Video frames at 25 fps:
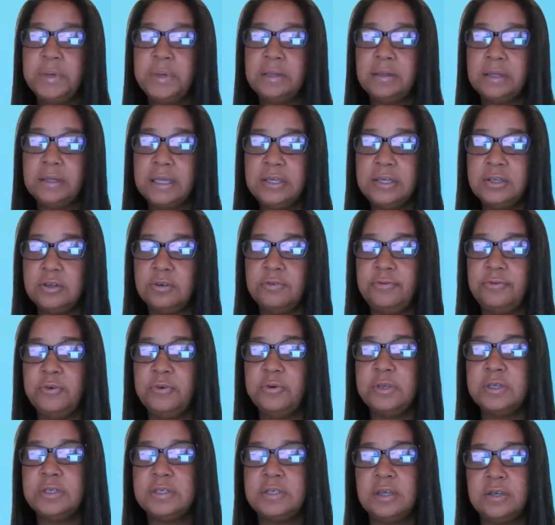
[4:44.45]
but laser
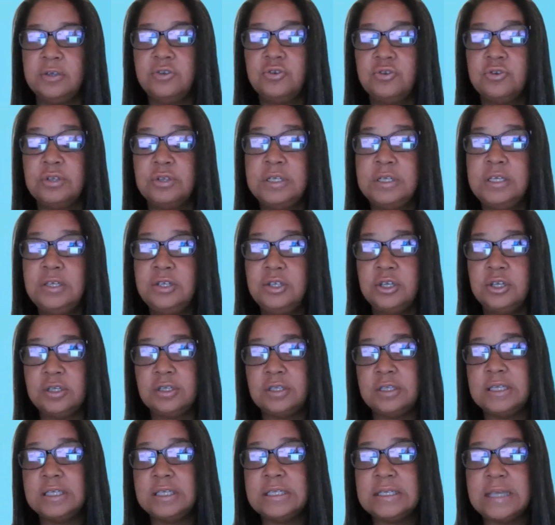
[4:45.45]
focused on
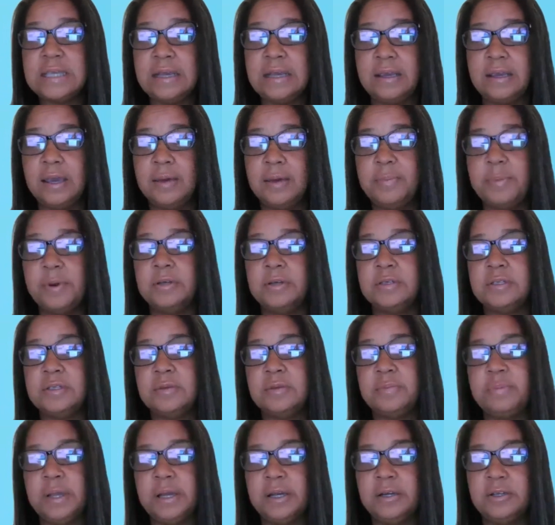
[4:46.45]
strategically setting up our
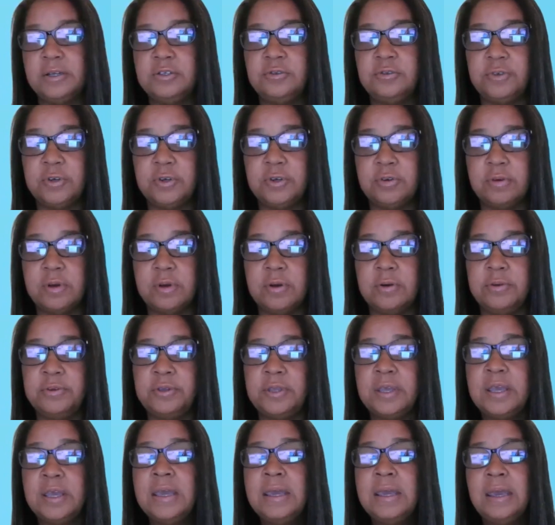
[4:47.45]
suppliers for growth